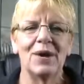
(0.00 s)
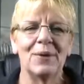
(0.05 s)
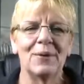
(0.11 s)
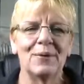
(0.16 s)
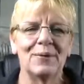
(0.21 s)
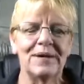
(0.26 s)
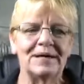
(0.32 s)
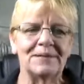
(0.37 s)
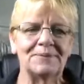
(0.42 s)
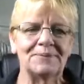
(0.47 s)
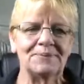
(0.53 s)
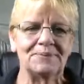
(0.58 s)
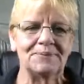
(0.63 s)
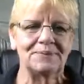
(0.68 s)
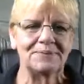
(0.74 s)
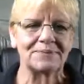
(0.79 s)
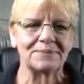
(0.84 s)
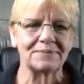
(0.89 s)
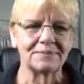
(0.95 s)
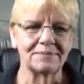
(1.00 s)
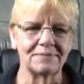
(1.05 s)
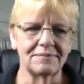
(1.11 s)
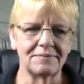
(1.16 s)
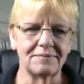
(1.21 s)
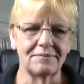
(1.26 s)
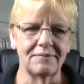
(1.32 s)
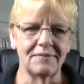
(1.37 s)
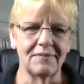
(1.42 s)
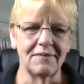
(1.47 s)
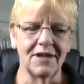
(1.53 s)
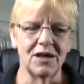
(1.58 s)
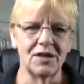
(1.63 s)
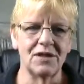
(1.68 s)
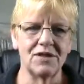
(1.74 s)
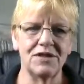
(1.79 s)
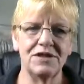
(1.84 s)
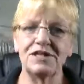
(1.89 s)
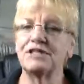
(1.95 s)
Well,
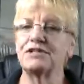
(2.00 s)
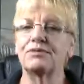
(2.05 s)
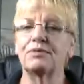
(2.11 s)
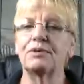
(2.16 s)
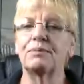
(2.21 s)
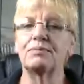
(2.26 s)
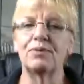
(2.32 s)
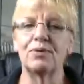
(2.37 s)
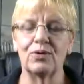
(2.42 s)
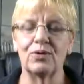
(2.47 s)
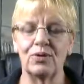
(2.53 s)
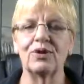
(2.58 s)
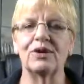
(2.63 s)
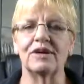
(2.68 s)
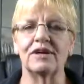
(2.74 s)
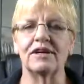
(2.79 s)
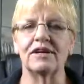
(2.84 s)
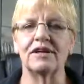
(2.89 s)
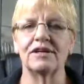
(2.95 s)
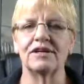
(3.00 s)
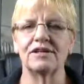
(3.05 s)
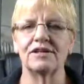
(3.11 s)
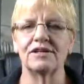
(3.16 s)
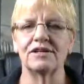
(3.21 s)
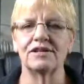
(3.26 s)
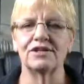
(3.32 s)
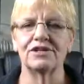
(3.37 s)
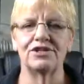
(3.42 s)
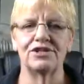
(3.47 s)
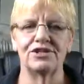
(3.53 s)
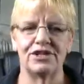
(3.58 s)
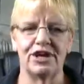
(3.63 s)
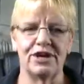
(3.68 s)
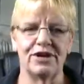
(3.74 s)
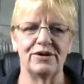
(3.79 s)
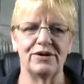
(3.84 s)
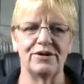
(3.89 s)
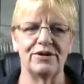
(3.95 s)
this report
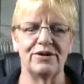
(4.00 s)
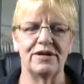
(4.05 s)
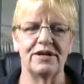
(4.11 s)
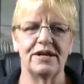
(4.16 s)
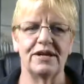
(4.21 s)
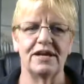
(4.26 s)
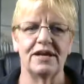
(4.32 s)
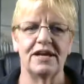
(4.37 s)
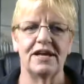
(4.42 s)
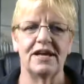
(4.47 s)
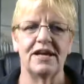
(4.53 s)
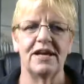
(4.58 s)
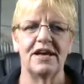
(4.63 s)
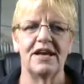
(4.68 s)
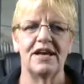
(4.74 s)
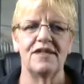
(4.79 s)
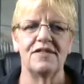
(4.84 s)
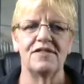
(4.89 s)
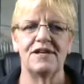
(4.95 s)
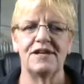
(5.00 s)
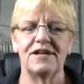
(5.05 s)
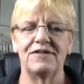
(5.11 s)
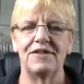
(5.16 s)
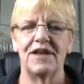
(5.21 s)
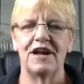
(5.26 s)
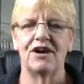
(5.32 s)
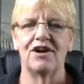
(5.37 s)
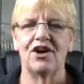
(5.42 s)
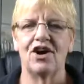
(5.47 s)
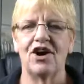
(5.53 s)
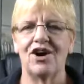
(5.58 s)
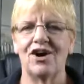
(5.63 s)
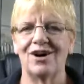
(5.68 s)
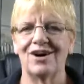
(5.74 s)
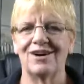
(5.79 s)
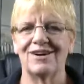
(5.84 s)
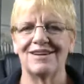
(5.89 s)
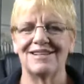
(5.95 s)
showed that there
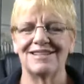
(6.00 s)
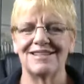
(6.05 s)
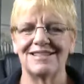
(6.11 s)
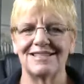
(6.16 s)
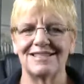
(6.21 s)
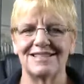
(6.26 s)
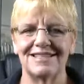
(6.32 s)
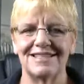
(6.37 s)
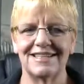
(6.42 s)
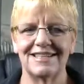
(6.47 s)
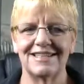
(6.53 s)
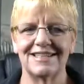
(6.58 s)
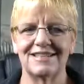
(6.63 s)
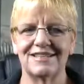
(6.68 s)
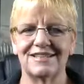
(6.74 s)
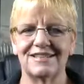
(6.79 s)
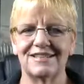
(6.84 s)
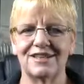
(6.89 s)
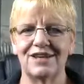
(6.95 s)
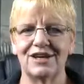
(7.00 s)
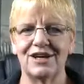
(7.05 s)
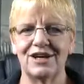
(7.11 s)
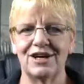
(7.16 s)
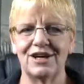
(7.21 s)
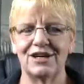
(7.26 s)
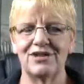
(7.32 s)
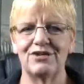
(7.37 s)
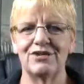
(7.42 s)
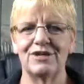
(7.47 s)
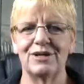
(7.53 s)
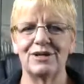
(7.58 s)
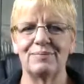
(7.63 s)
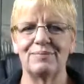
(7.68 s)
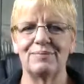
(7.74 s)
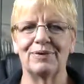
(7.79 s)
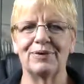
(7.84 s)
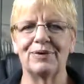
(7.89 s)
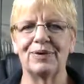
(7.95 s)
are 600
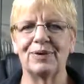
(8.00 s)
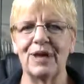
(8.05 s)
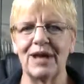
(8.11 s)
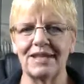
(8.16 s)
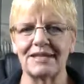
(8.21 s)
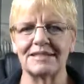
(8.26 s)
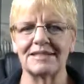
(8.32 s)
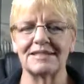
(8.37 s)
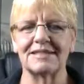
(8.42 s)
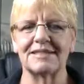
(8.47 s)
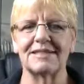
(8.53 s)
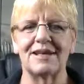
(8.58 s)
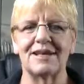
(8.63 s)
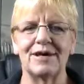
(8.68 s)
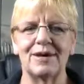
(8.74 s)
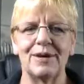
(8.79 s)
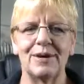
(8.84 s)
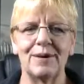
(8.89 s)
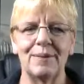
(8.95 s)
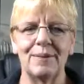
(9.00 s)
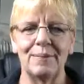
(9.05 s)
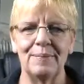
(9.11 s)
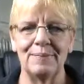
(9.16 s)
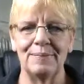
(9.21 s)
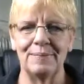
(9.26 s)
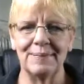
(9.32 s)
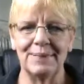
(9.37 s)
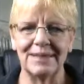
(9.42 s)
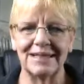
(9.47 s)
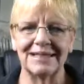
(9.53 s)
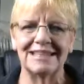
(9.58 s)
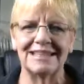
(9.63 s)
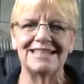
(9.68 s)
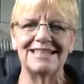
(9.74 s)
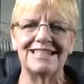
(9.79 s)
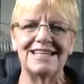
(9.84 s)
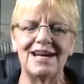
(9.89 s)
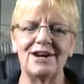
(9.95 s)
plus
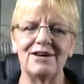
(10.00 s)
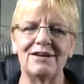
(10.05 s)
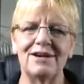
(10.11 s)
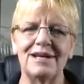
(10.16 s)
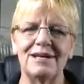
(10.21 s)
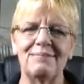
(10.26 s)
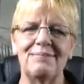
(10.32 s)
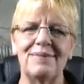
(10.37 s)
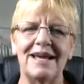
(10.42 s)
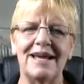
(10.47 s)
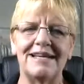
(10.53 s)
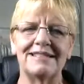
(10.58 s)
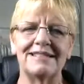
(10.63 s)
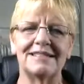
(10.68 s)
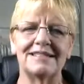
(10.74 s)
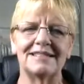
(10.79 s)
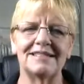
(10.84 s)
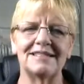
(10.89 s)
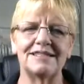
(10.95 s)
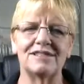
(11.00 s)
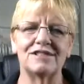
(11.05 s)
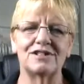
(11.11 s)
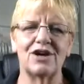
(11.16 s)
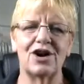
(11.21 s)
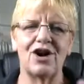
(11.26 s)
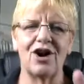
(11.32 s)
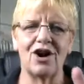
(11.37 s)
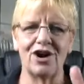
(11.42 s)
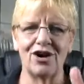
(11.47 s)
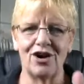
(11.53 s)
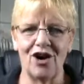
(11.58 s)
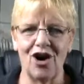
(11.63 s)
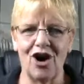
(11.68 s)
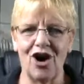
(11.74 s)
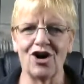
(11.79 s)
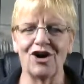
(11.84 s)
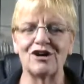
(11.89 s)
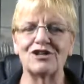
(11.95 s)
military bases on
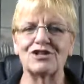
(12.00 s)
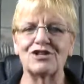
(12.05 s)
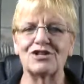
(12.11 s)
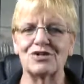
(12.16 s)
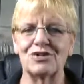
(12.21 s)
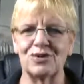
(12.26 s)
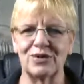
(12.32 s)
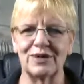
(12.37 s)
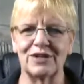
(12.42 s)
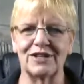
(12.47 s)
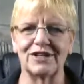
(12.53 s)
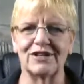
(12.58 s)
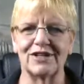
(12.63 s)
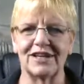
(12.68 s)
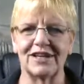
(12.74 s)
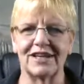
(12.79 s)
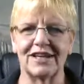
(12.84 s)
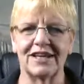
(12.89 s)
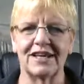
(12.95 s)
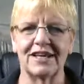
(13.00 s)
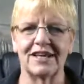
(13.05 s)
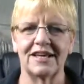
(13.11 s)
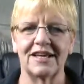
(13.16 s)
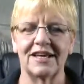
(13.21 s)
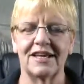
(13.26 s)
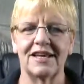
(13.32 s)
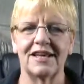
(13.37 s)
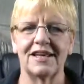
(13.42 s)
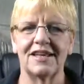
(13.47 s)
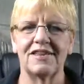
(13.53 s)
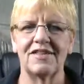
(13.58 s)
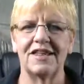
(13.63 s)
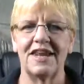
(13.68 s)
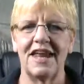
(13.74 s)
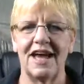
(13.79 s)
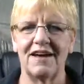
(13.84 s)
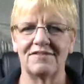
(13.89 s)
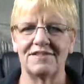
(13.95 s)
our soil
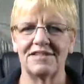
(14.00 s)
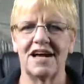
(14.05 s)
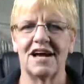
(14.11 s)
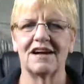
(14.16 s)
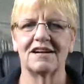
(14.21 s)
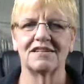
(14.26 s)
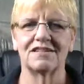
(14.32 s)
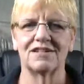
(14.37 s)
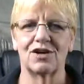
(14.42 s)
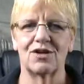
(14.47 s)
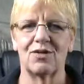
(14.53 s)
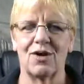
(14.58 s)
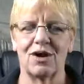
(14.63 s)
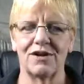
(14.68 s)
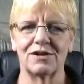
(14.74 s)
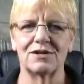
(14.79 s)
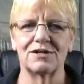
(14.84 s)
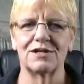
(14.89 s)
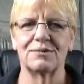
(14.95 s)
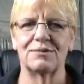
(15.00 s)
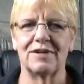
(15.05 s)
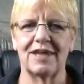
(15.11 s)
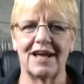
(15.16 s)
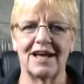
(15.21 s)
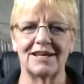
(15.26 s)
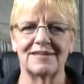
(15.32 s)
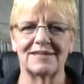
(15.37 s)
that have toxic water supplies.